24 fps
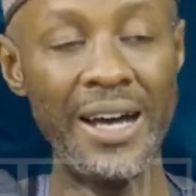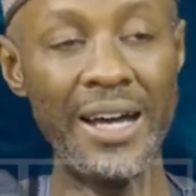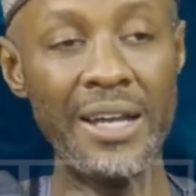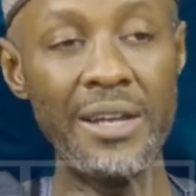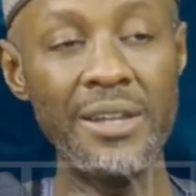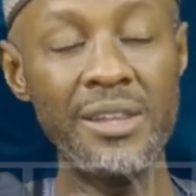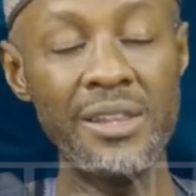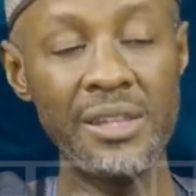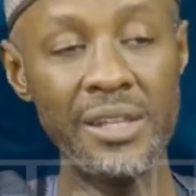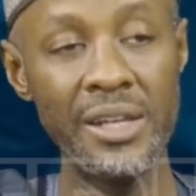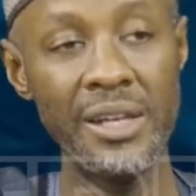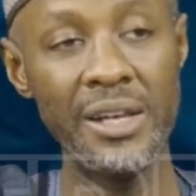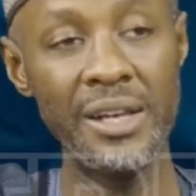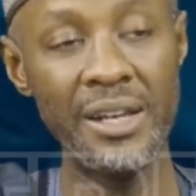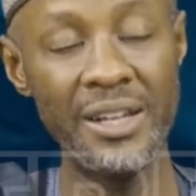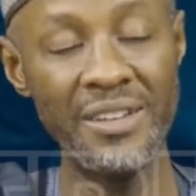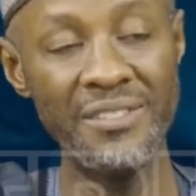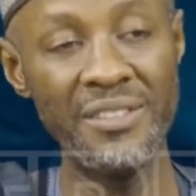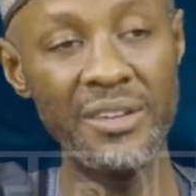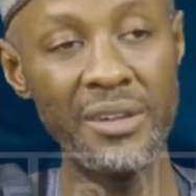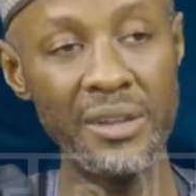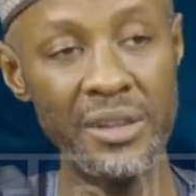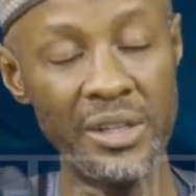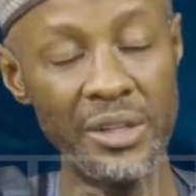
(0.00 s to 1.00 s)
are the
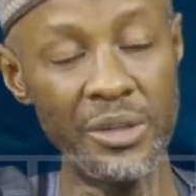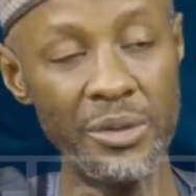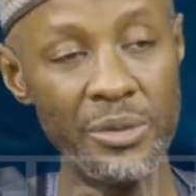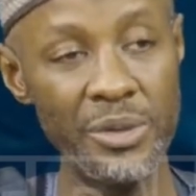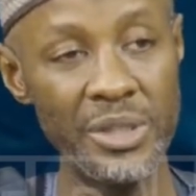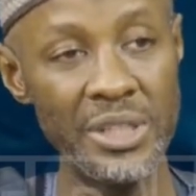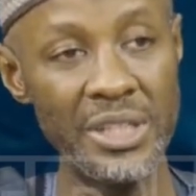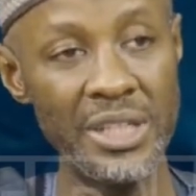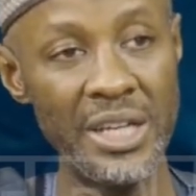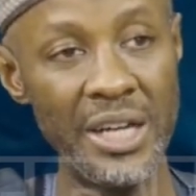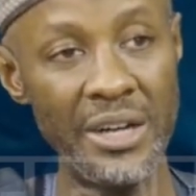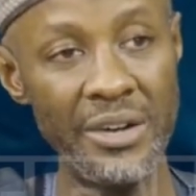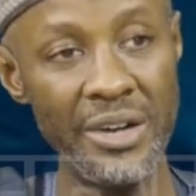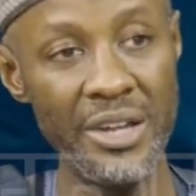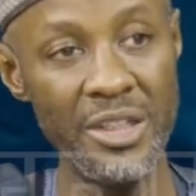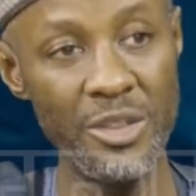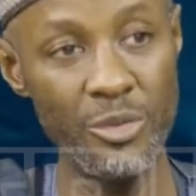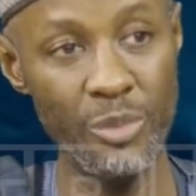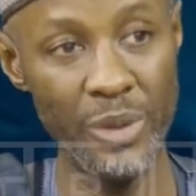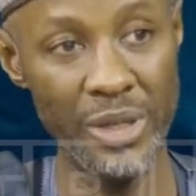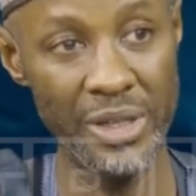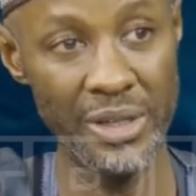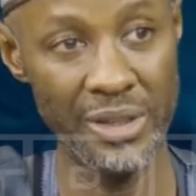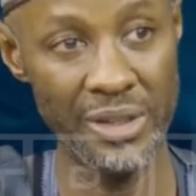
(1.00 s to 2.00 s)
state-level security
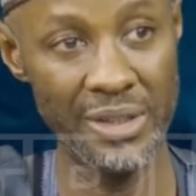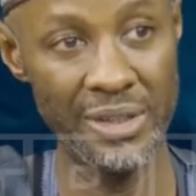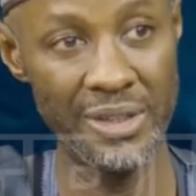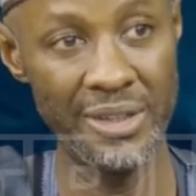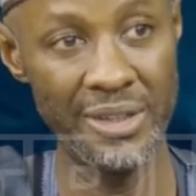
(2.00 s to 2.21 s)
arrangements.